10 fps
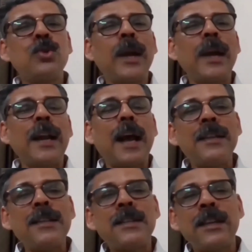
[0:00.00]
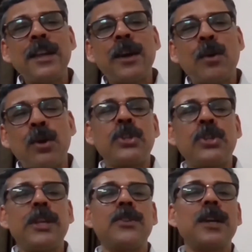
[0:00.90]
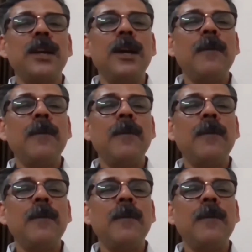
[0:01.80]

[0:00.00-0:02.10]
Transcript: who can answer the questions,